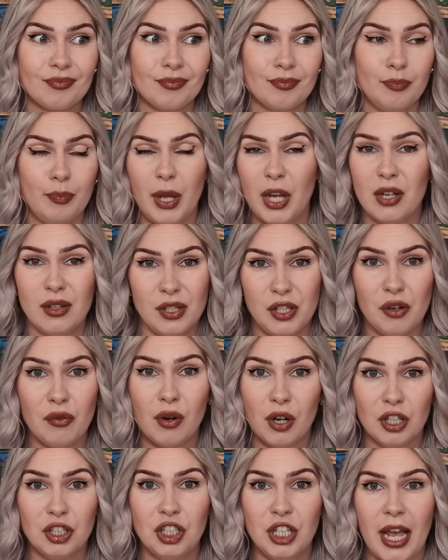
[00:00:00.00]
because you're
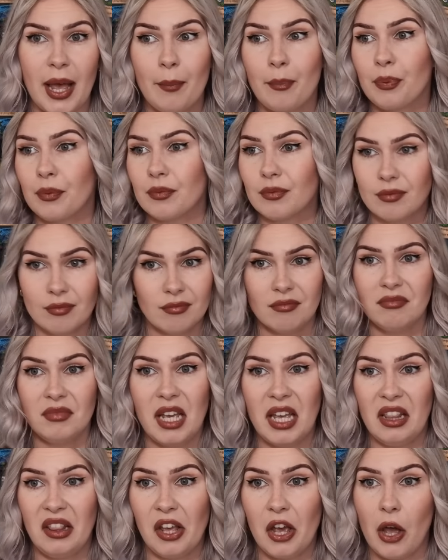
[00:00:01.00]
on a ship
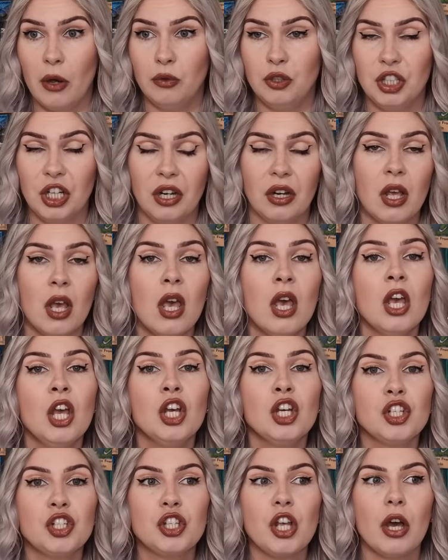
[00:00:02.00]
in the ocean.
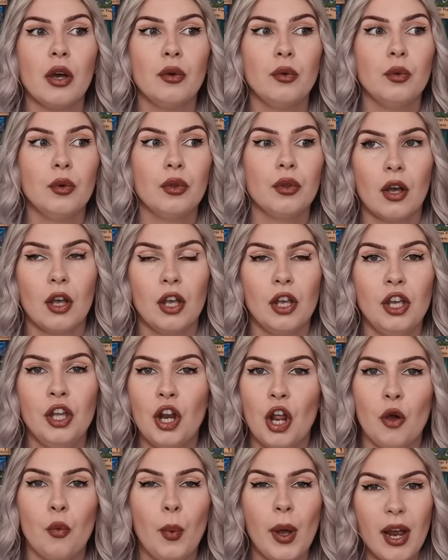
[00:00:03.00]
So, you
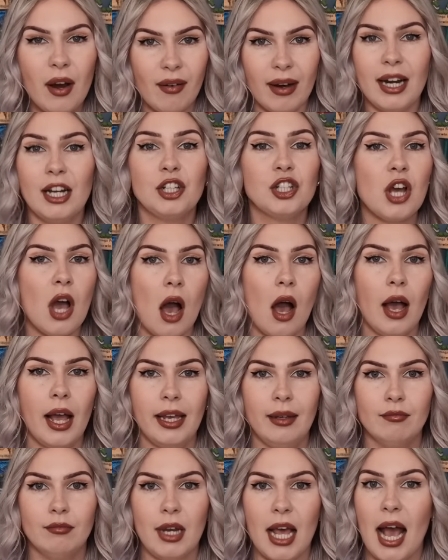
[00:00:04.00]
know, we are in a
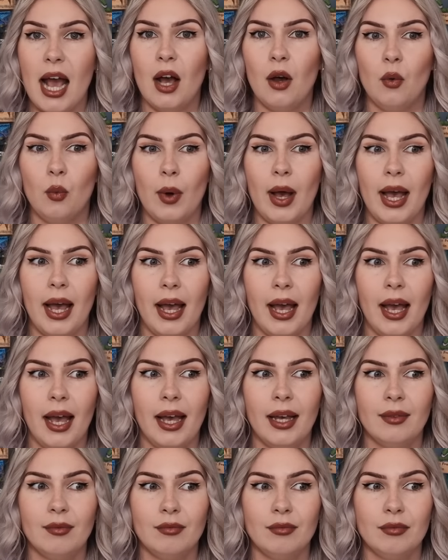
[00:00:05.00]
time now where
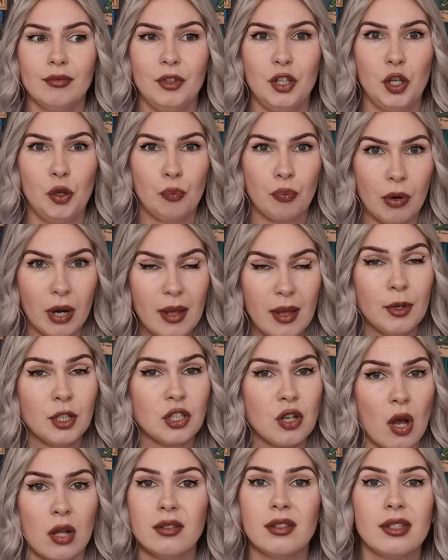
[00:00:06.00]
you pretty much
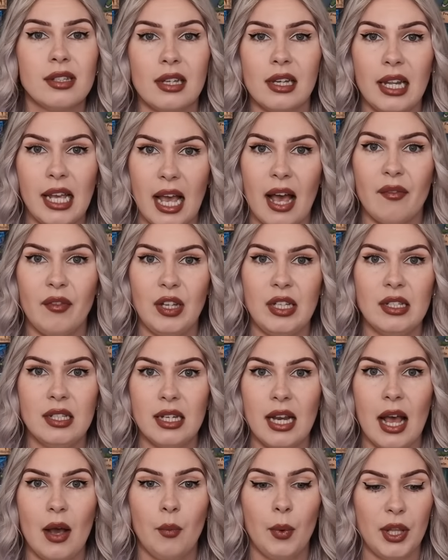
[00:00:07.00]
constantly have
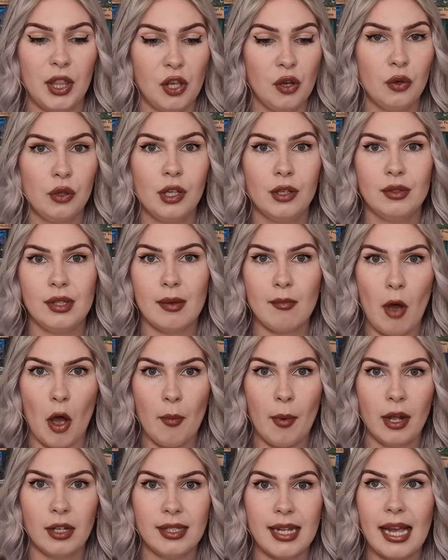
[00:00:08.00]
internet, whether you're using
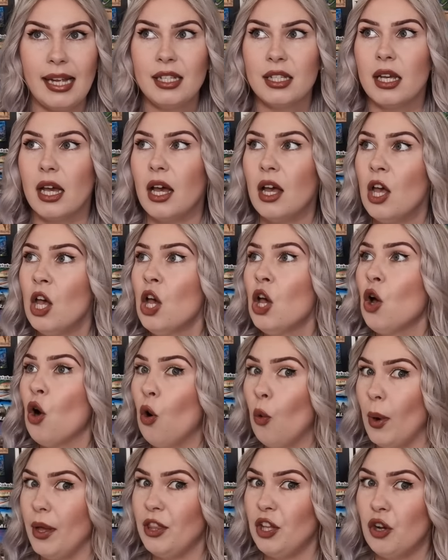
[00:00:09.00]
mobile data or
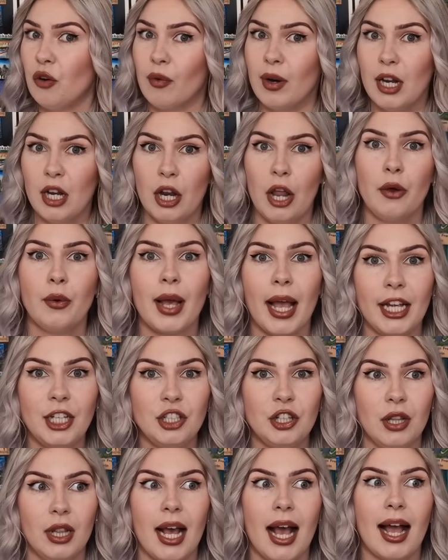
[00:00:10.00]
whether you're in a
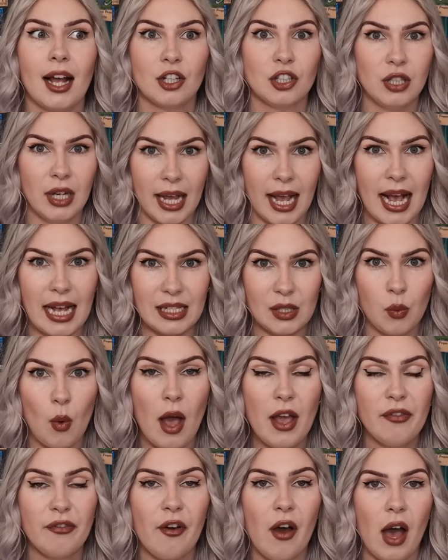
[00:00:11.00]
location that actually has
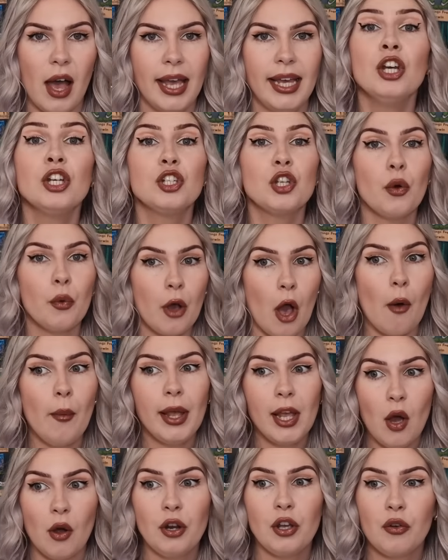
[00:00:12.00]
Wi-Fi. So going
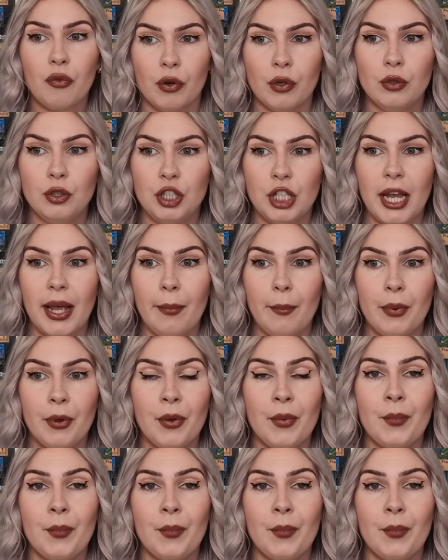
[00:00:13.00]
on a cruise ship,